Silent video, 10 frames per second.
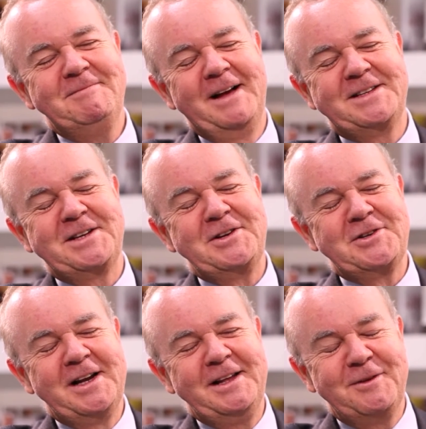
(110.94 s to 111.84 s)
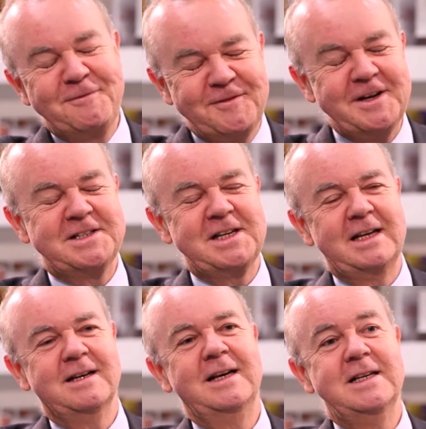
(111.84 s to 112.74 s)
essentially the first
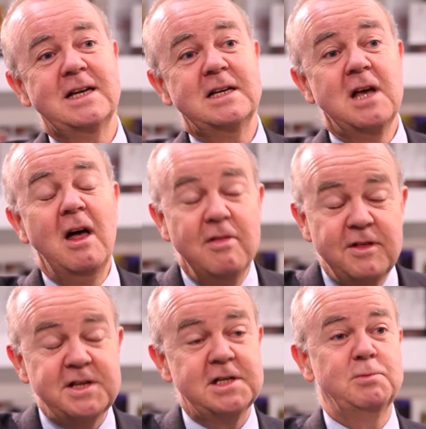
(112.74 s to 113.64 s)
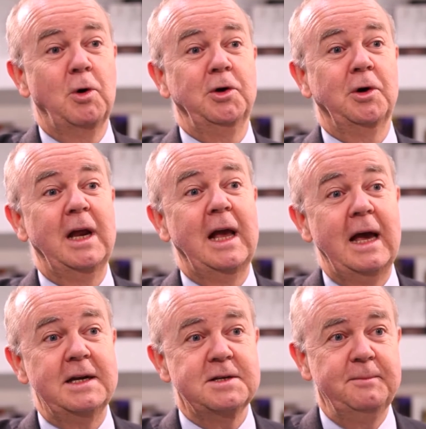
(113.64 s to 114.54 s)
satire. He says, this is what you're going to
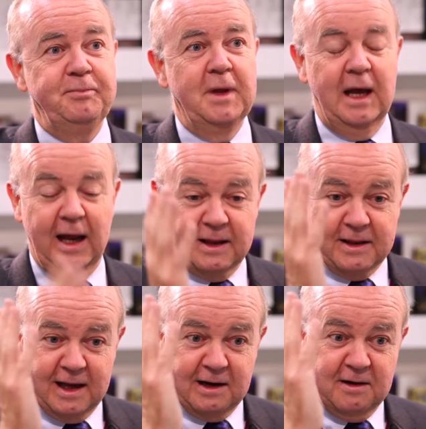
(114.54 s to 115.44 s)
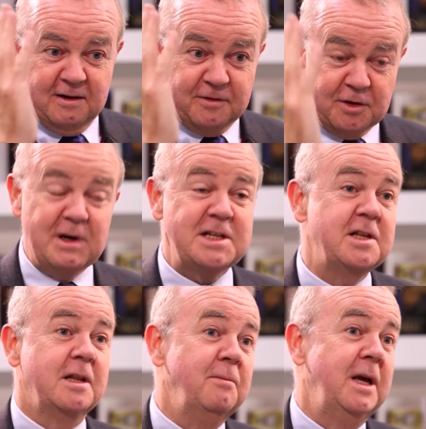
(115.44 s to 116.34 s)
get. And then for the rest of
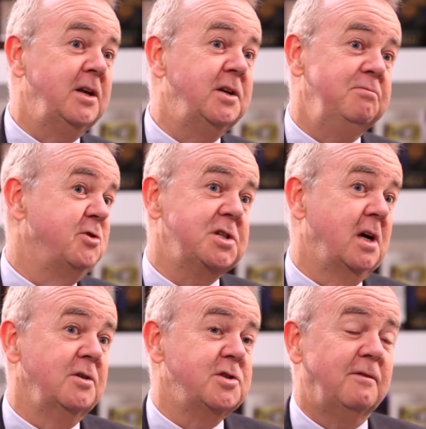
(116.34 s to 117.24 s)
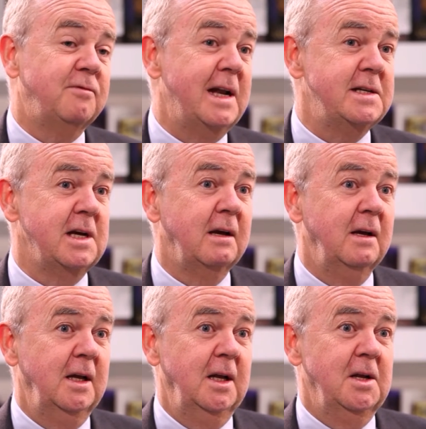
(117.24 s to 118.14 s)
them, he just goes off ranting.
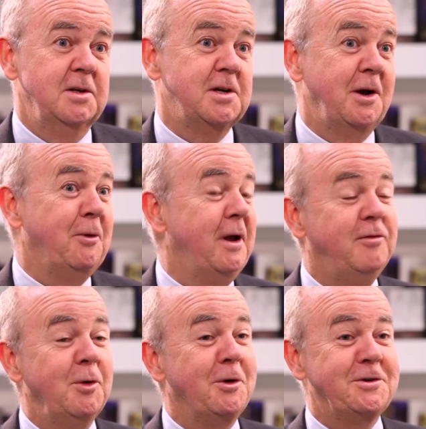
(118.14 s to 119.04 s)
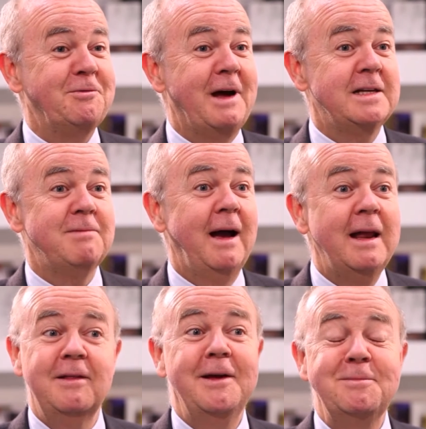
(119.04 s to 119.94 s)
So if you want to rant about
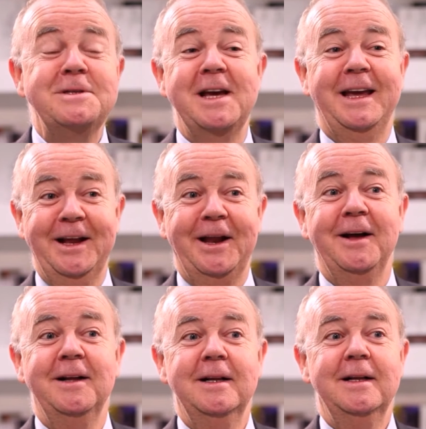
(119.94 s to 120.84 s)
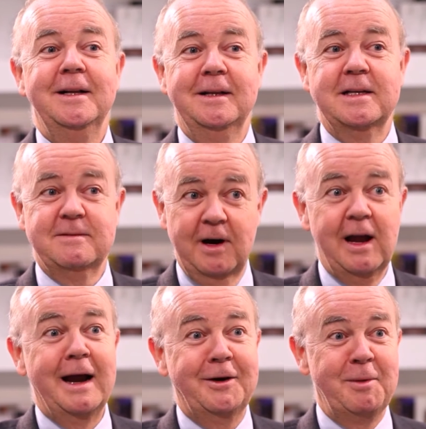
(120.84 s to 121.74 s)
anything in particular, there's a very
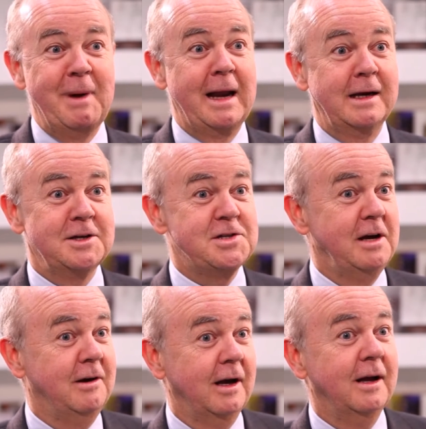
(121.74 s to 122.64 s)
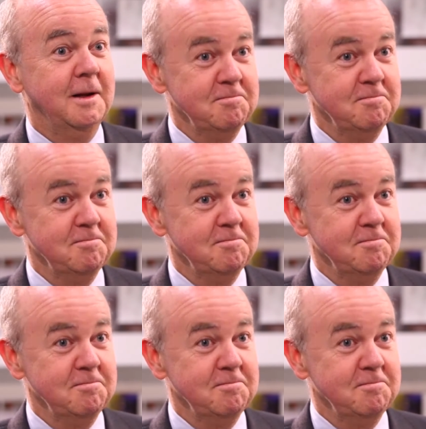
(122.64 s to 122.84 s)
angry man in a toga